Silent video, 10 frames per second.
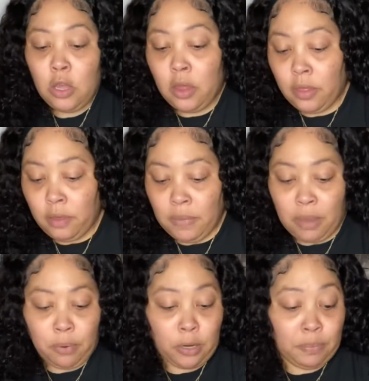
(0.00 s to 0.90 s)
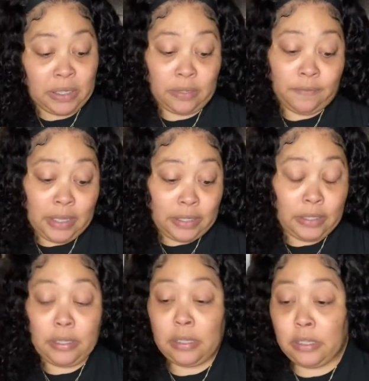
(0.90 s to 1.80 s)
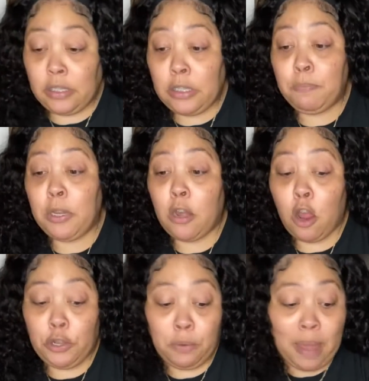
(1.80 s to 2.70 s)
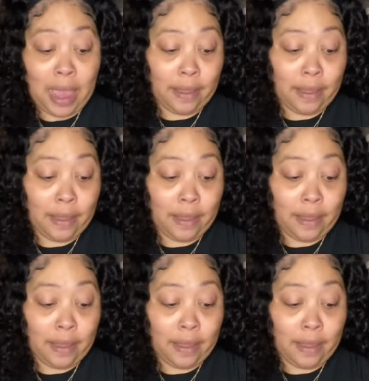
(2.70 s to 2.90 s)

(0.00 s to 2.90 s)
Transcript: the main purpose of this is to put on your bag.